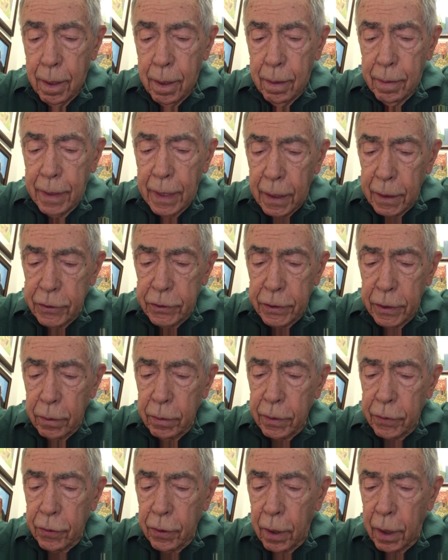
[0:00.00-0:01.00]
And I'll share
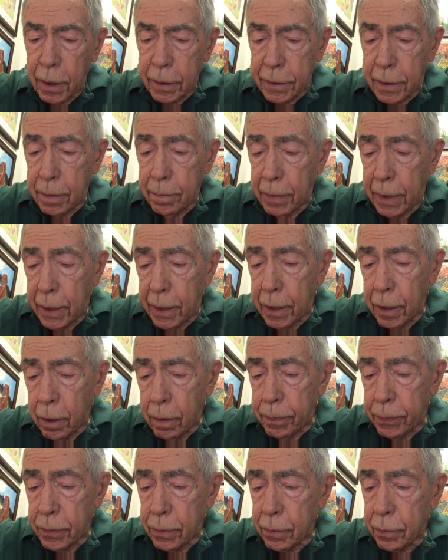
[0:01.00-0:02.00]
a thought that may
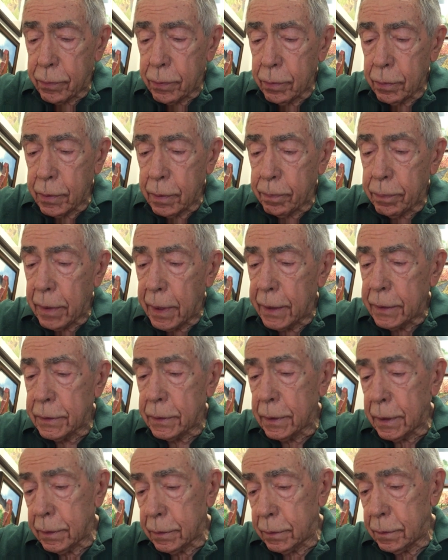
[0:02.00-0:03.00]
help you through the
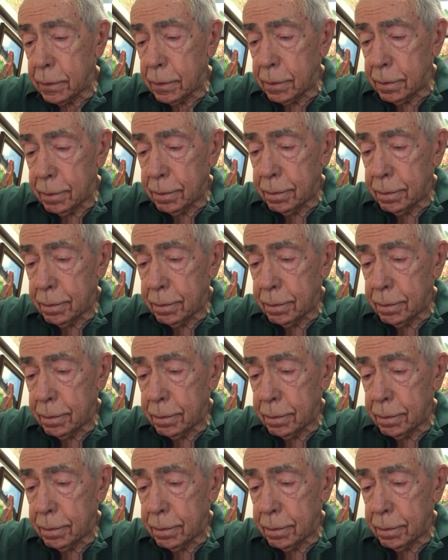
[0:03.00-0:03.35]
process.